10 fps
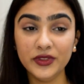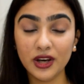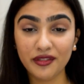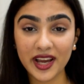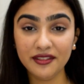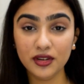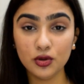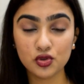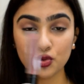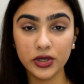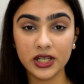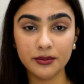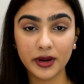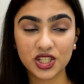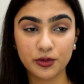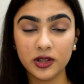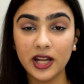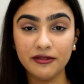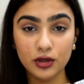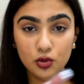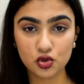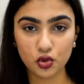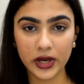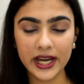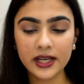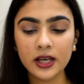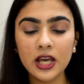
vibe we used to eat in Bachpan that we used to hate.